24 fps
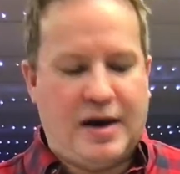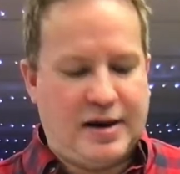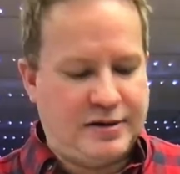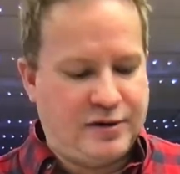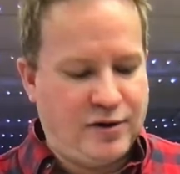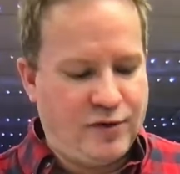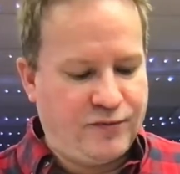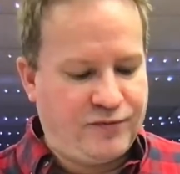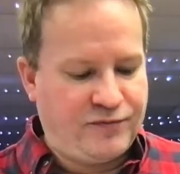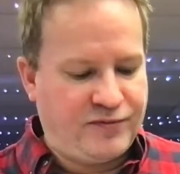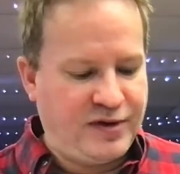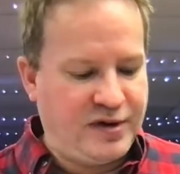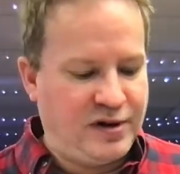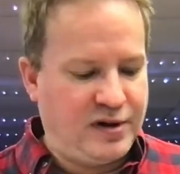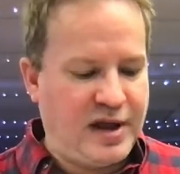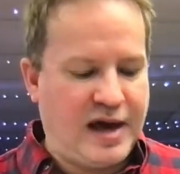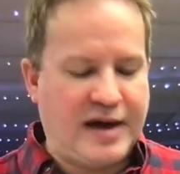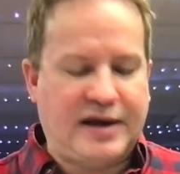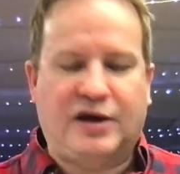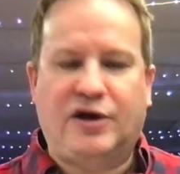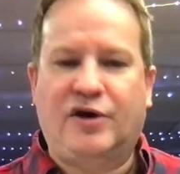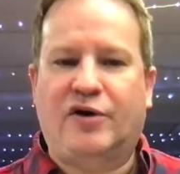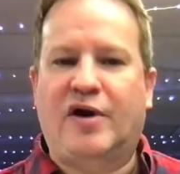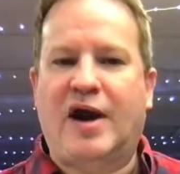Don't feel
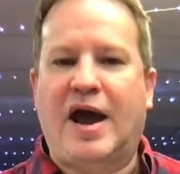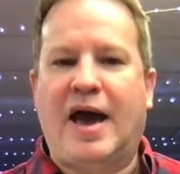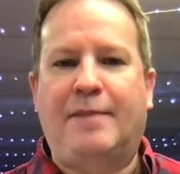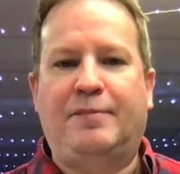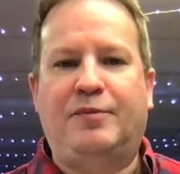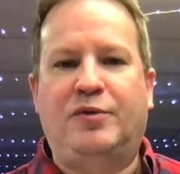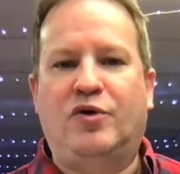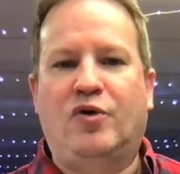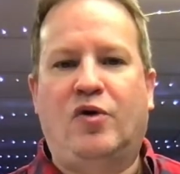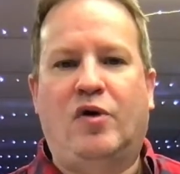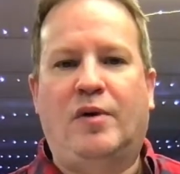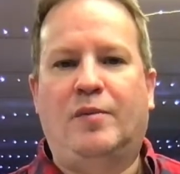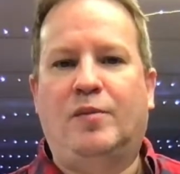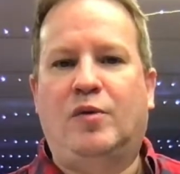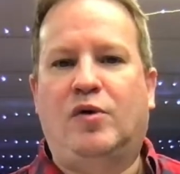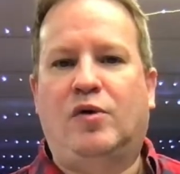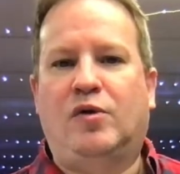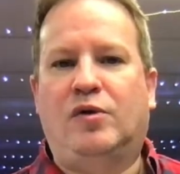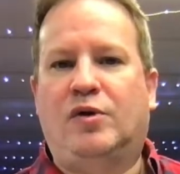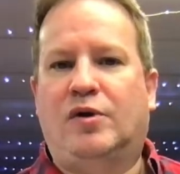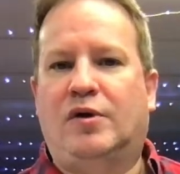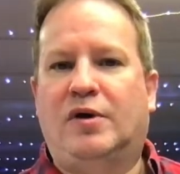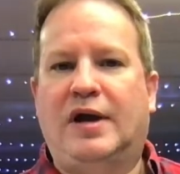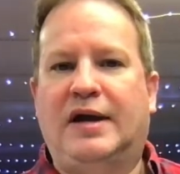like you're
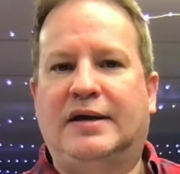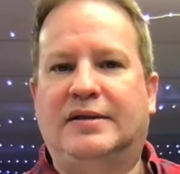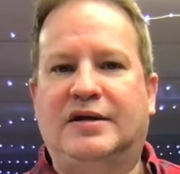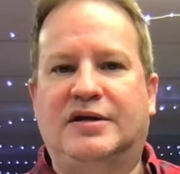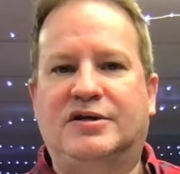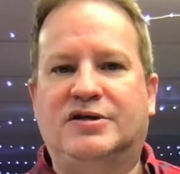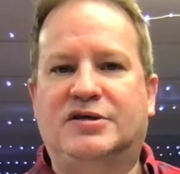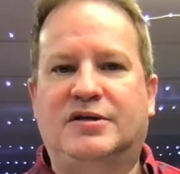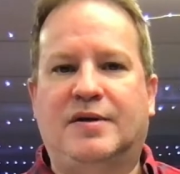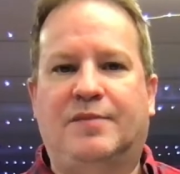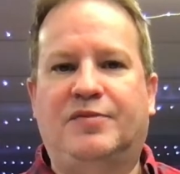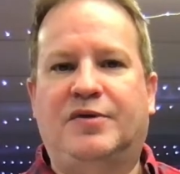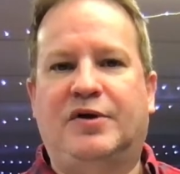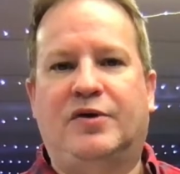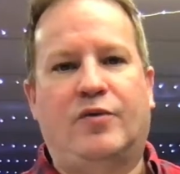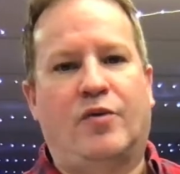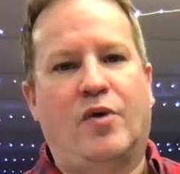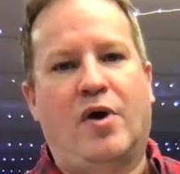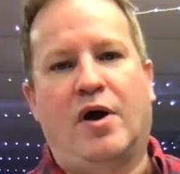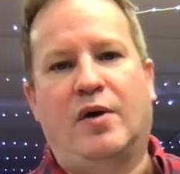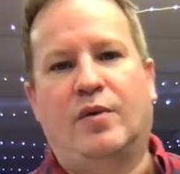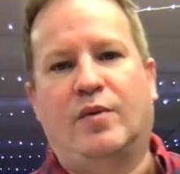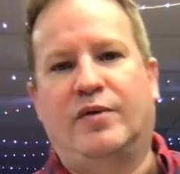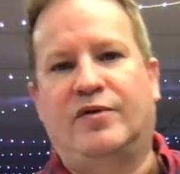abnormal or like there's something
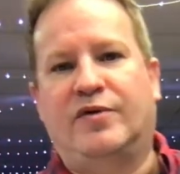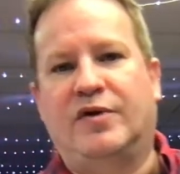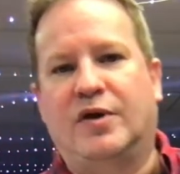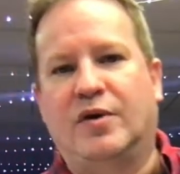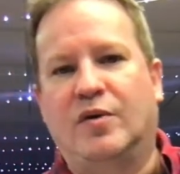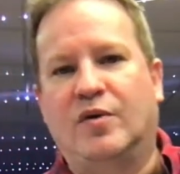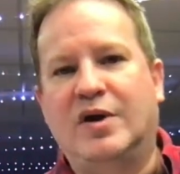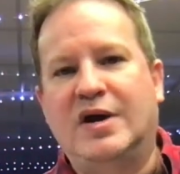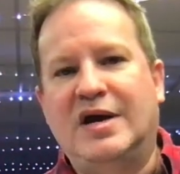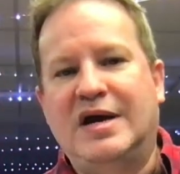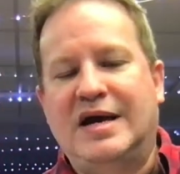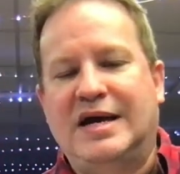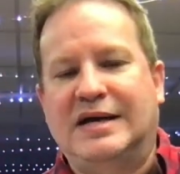wrong with you.